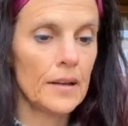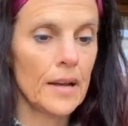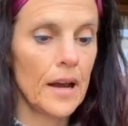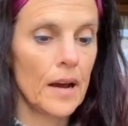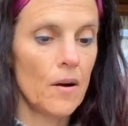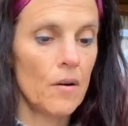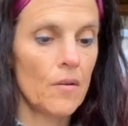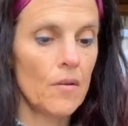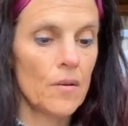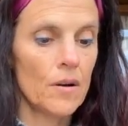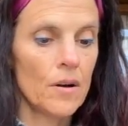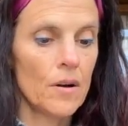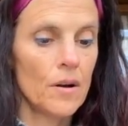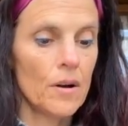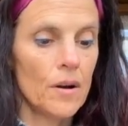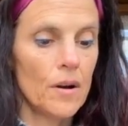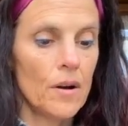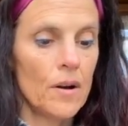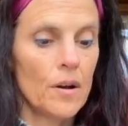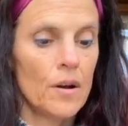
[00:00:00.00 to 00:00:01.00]
And now
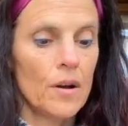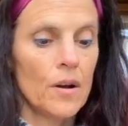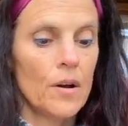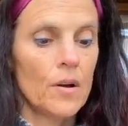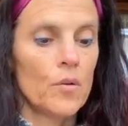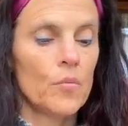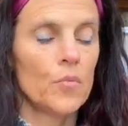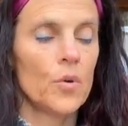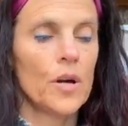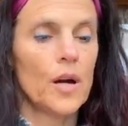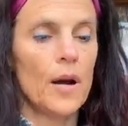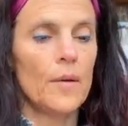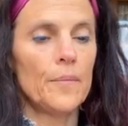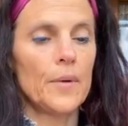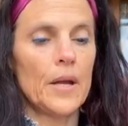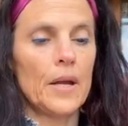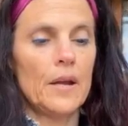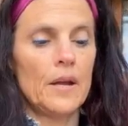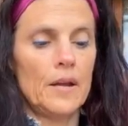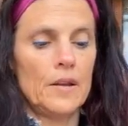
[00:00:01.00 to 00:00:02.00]
we're
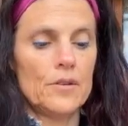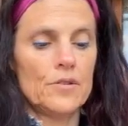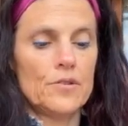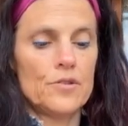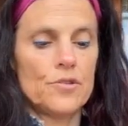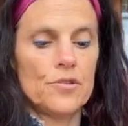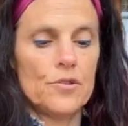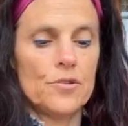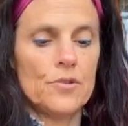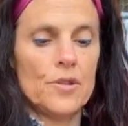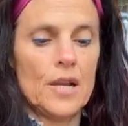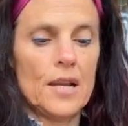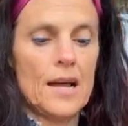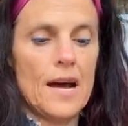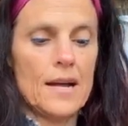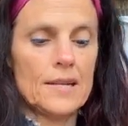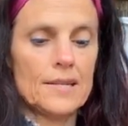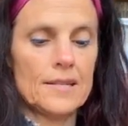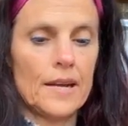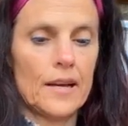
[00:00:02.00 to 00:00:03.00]
coming into the
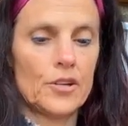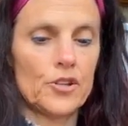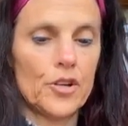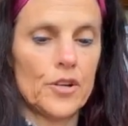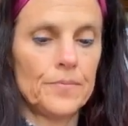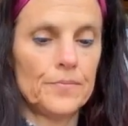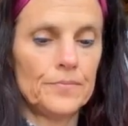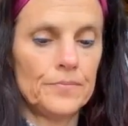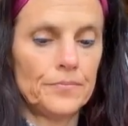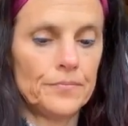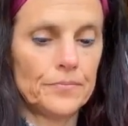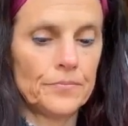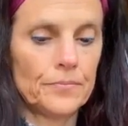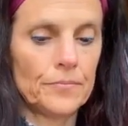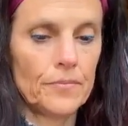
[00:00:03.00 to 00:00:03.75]
last section.